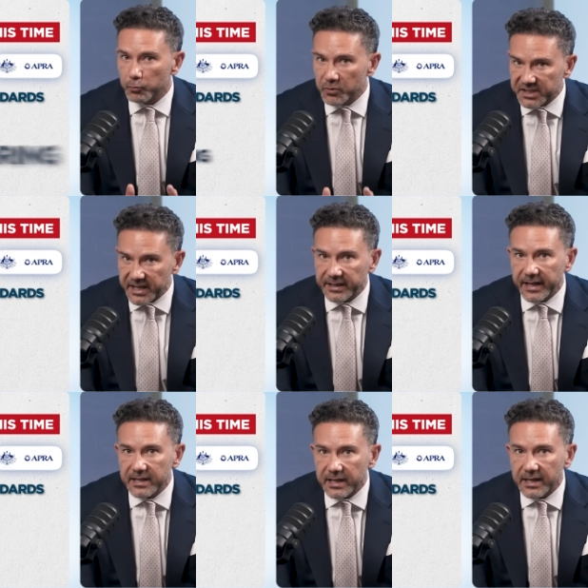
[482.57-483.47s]
risky
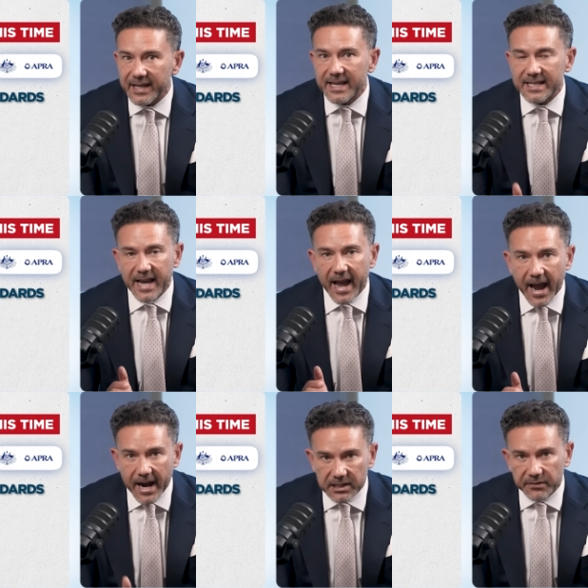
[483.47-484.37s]
lending is
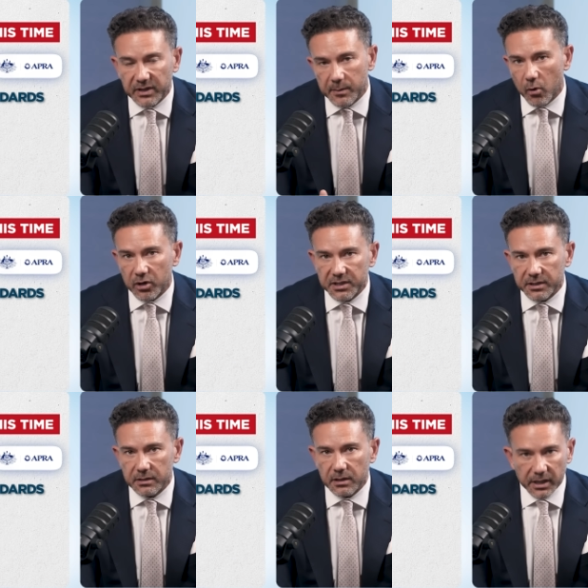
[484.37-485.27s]
actively
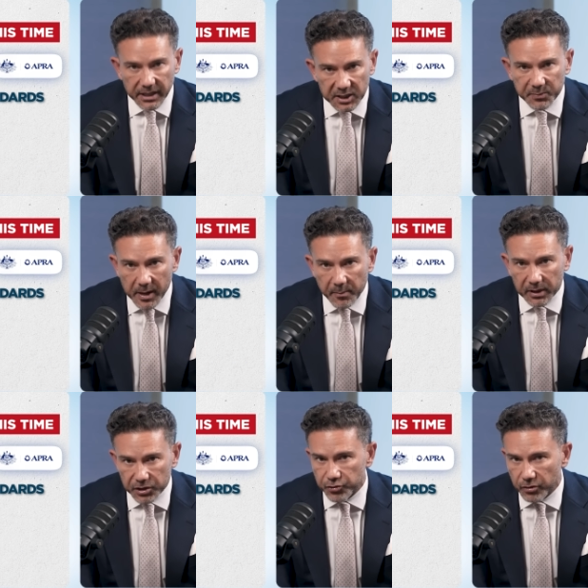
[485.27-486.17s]
monitored. Yes, people are
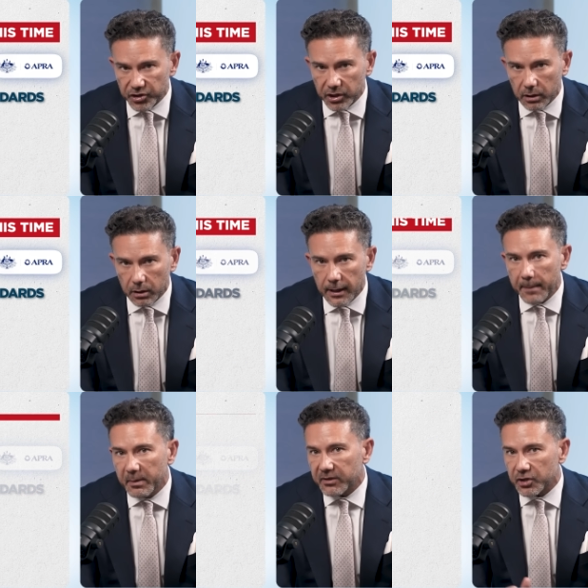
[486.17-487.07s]
stretching,
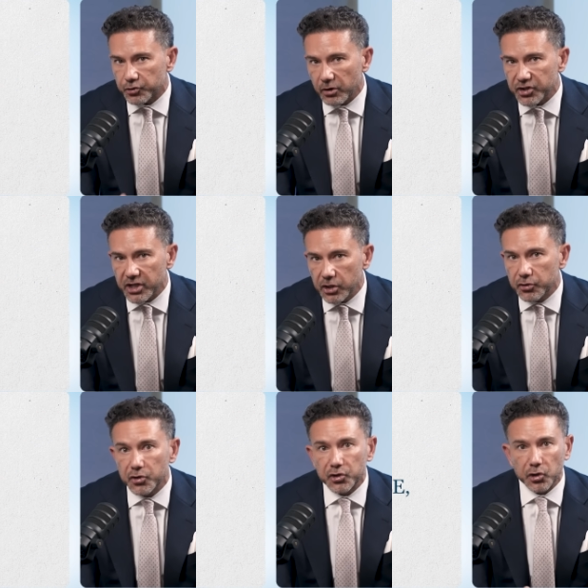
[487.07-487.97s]
but they're stretching into
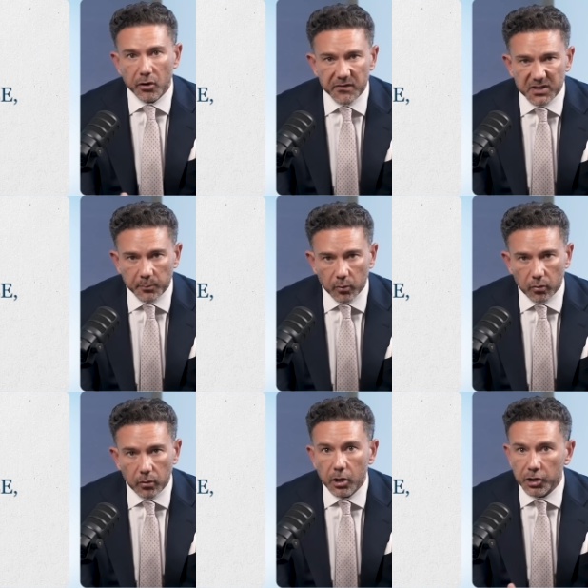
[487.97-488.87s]

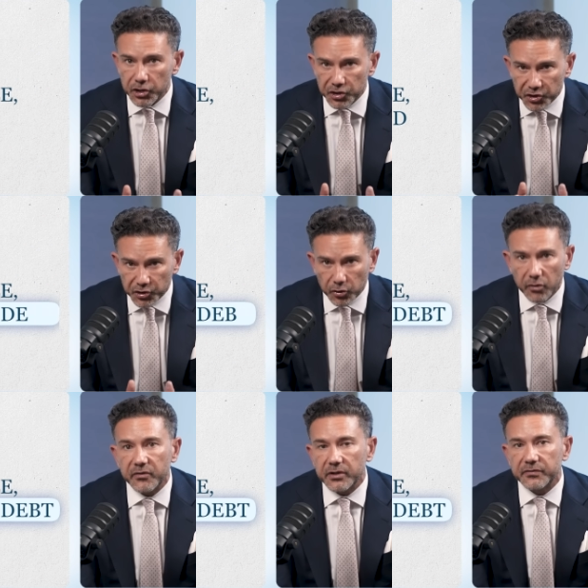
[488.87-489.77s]
serviceable,
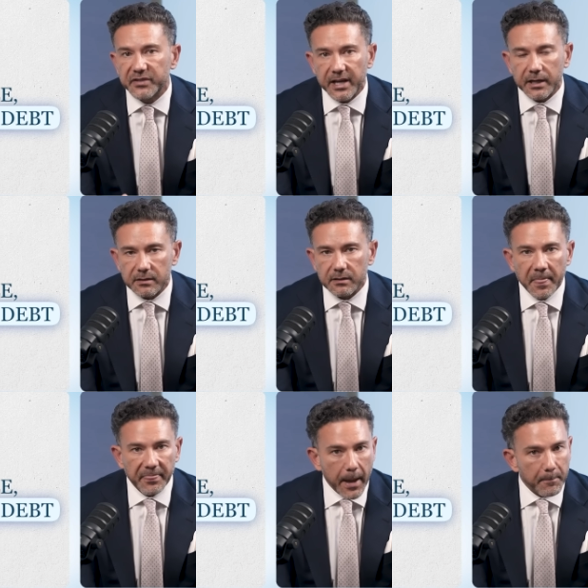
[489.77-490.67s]
conservative debt.
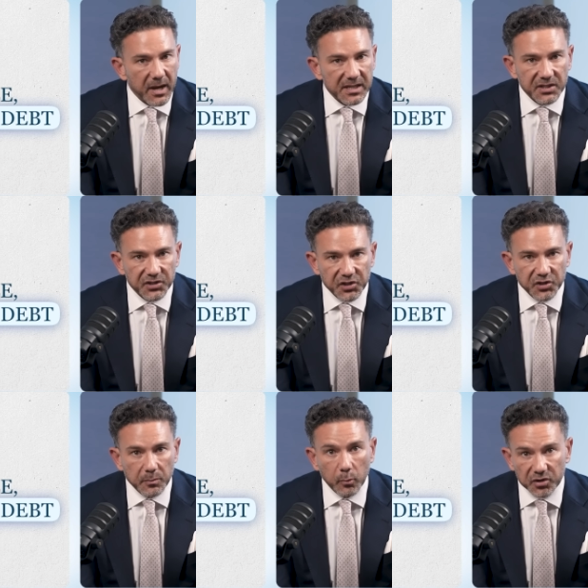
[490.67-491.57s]
That makes the
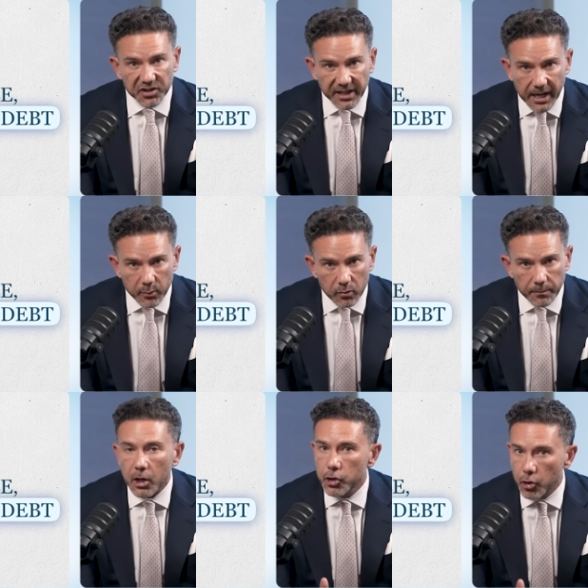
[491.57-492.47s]
system more stable,
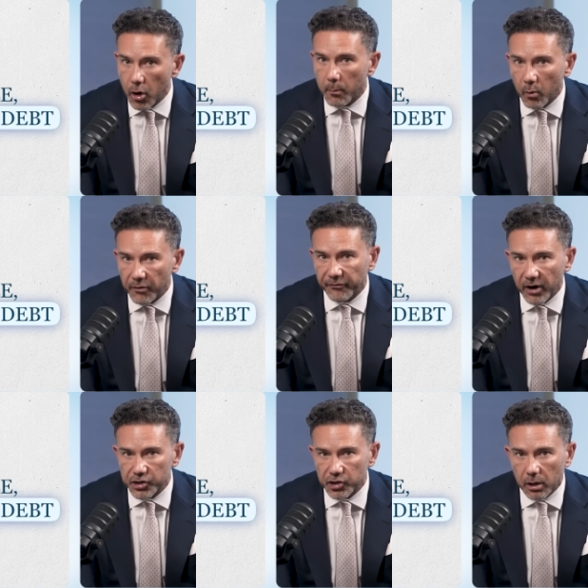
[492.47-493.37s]
not more
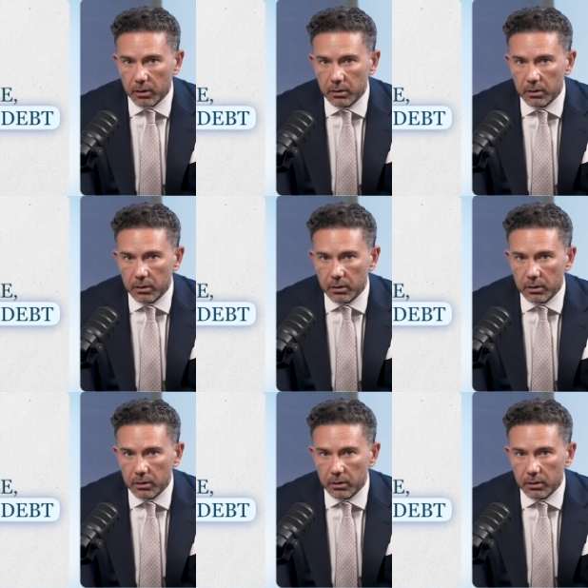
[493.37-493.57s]
fragile.